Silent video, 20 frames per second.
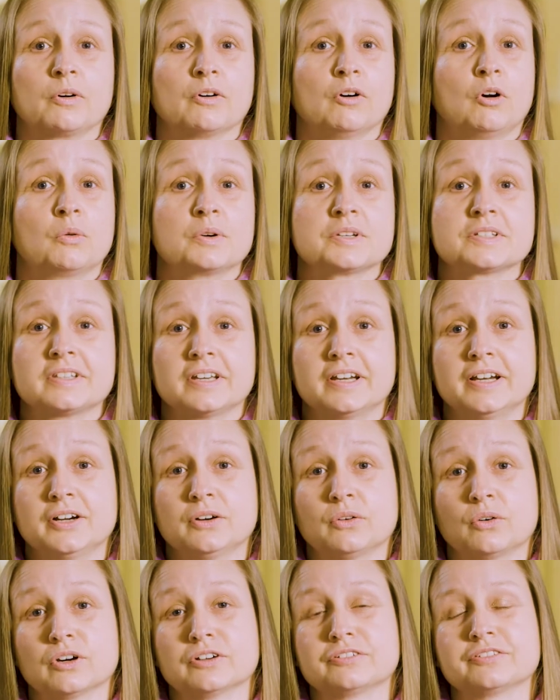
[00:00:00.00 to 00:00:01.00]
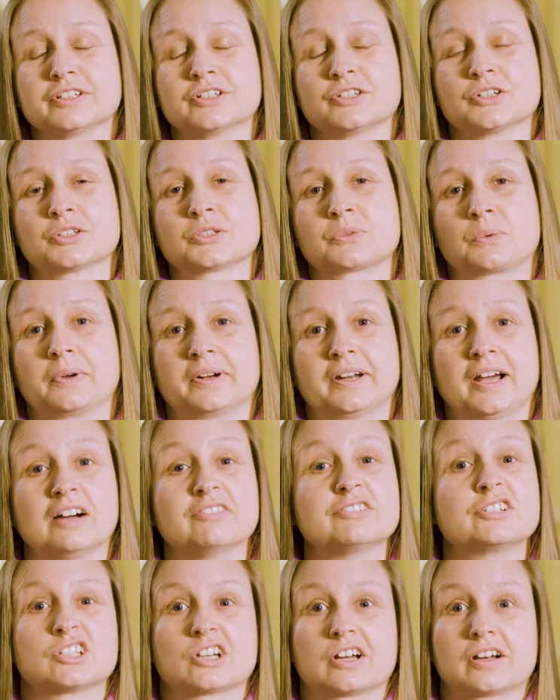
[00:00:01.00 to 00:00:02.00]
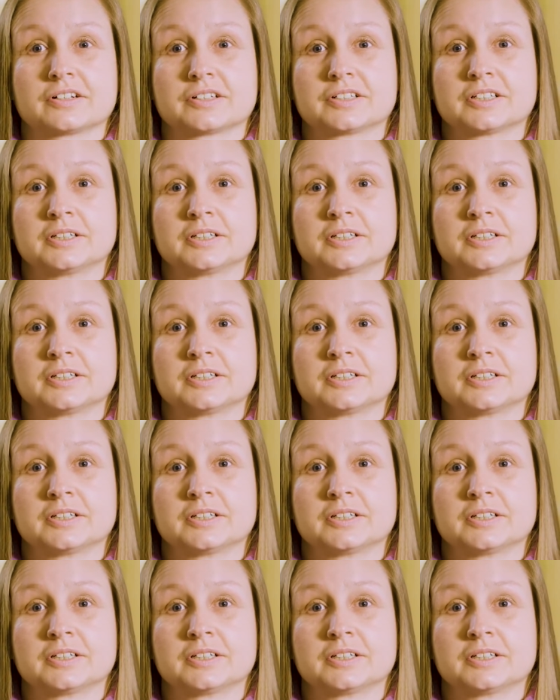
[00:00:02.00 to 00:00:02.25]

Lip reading: we're always there, or if they just want to have a chat.